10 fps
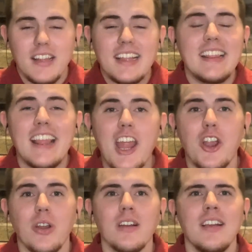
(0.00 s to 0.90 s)

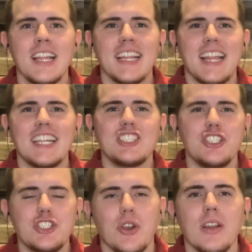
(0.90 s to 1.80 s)
there that is
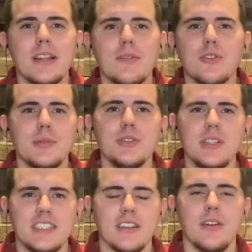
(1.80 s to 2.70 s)
deterring them from
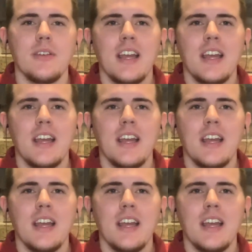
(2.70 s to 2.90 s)
doing so.